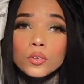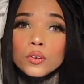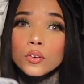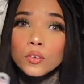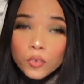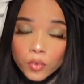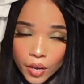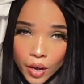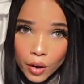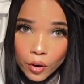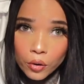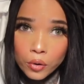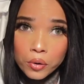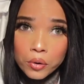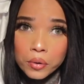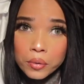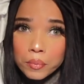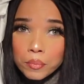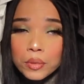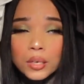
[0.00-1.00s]
no,
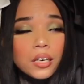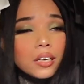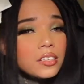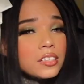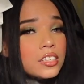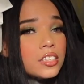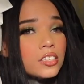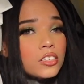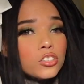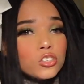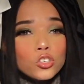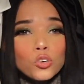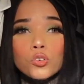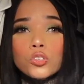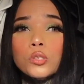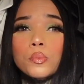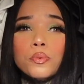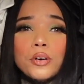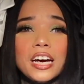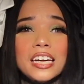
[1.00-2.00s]
because it is so
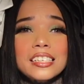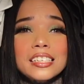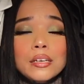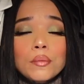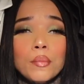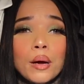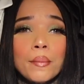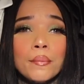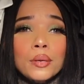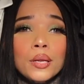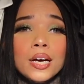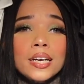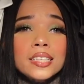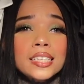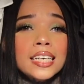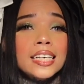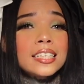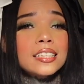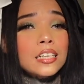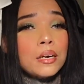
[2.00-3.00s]
suppressed in my blood
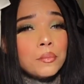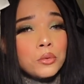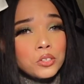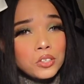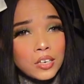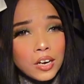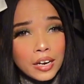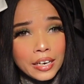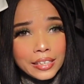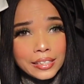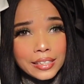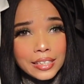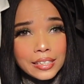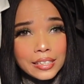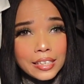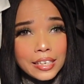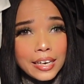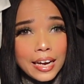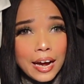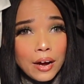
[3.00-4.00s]
that it's almost
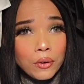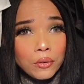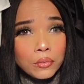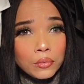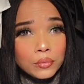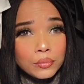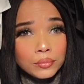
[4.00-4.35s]
non-existent now.